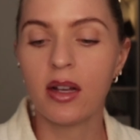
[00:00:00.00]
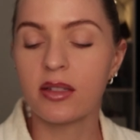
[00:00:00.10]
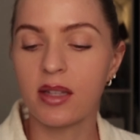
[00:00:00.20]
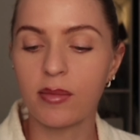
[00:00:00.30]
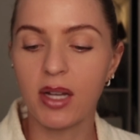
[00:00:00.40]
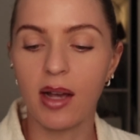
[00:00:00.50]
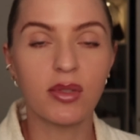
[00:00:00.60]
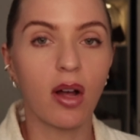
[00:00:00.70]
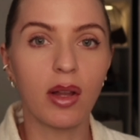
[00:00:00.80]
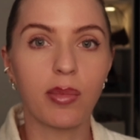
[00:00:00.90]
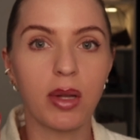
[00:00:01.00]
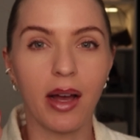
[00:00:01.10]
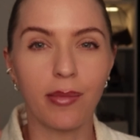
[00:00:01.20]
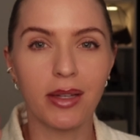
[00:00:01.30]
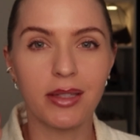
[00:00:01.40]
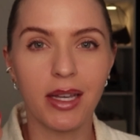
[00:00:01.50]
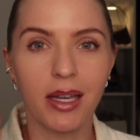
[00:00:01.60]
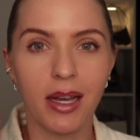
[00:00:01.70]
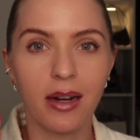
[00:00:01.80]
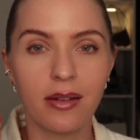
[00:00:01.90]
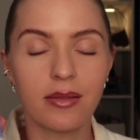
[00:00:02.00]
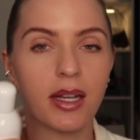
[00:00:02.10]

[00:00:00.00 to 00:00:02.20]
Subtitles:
Sometimes I'll apply my skincare,